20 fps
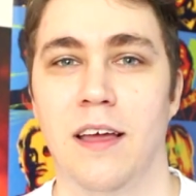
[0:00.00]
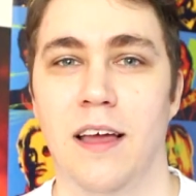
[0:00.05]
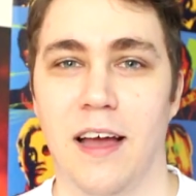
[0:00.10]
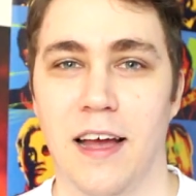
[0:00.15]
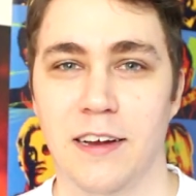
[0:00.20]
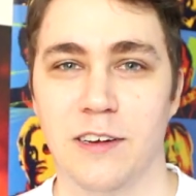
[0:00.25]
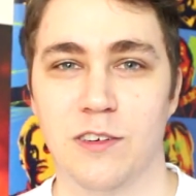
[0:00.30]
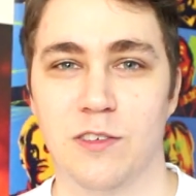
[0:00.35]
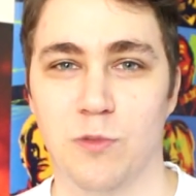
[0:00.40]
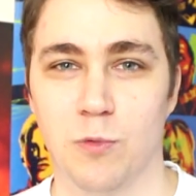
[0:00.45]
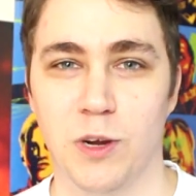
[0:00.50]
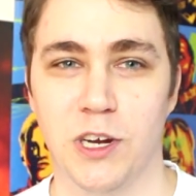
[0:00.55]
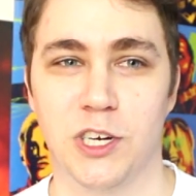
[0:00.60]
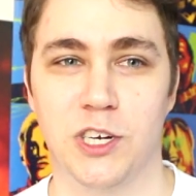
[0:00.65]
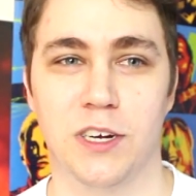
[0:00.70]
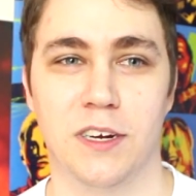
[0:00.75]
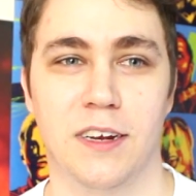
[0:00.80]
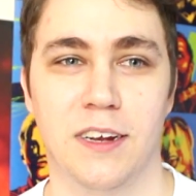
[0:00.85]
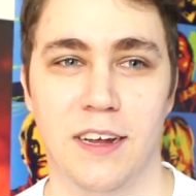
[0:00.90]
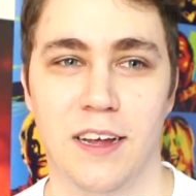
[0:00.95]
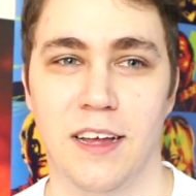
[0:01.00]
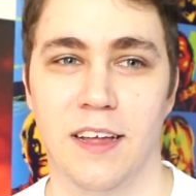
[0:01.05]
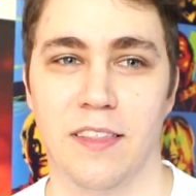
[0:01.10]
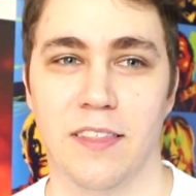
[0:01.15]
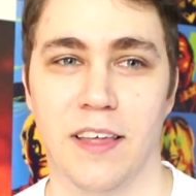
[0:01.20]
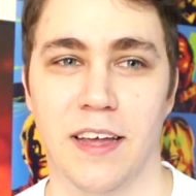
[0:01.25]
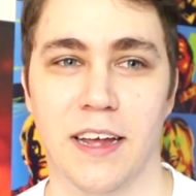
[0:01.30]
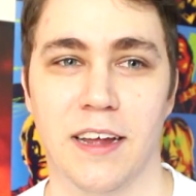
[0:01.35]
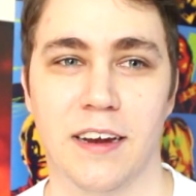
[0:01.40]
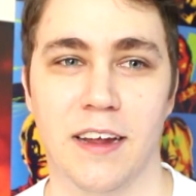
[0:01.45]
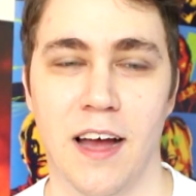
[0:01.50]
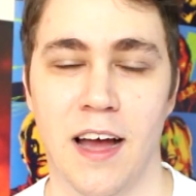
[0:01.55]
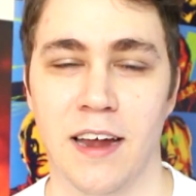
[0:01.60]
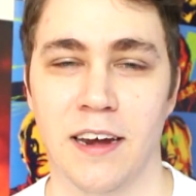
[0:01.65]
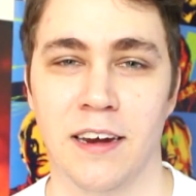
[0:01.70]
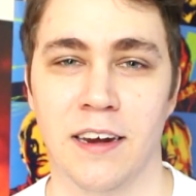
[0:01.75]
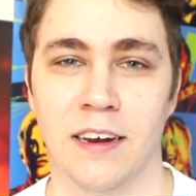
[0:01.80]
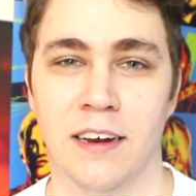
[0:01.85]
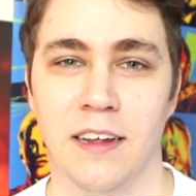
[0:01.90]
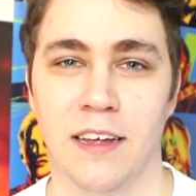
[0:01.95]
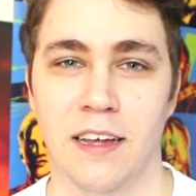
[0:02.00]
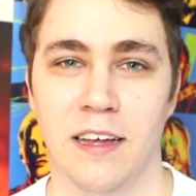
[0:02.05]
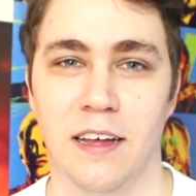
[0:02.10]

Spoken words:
I just wish they had gotten